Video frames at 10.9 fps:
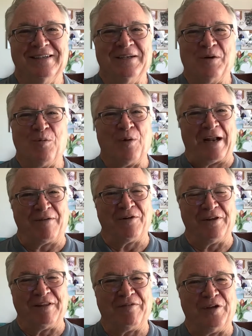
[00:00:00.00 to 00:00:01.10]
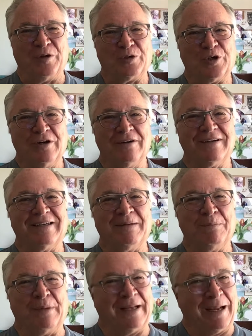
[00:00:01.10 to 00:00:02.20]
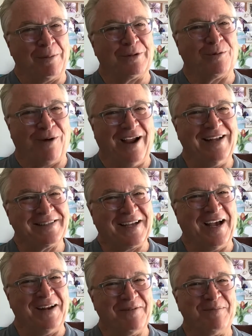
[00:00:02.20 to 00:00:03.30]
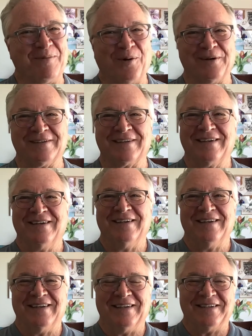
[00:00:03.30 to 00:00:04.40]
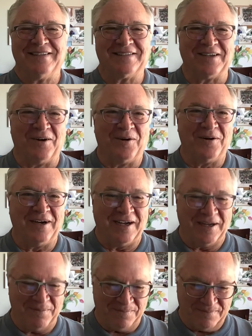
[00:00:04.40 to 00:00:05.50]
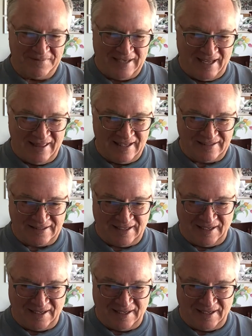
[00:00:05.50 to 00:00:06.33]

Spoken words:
whatever in the future, being able to write is kind of important. So take this,